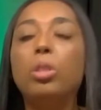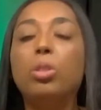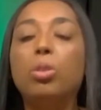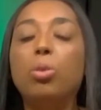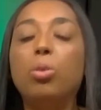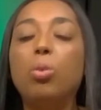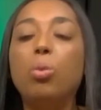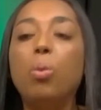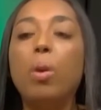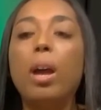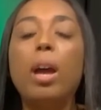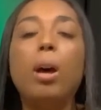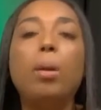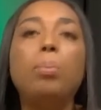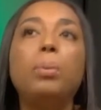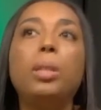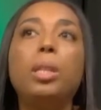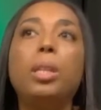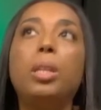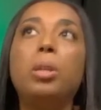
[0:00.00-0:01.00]
to
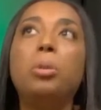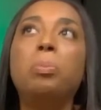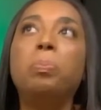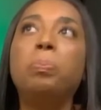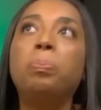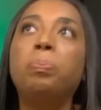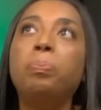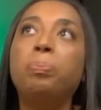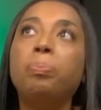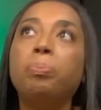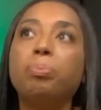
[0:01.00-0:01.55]
help them